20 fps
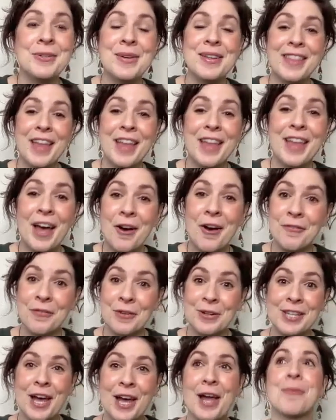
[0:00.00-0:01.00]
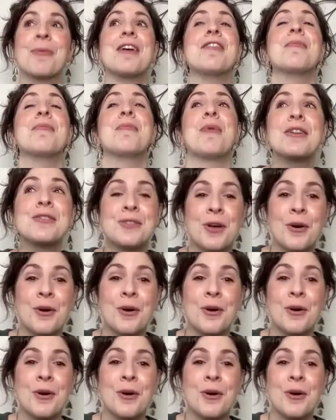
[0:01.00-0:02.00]
oh my word yeah that's
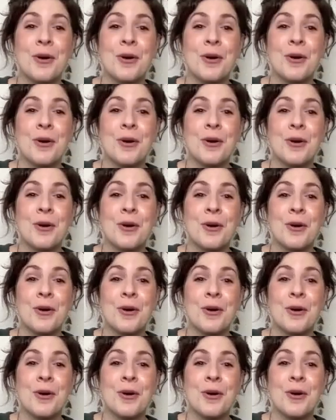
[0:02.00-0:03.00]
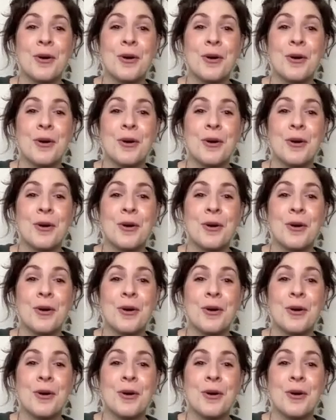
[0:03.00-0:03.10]
amazing yeah so when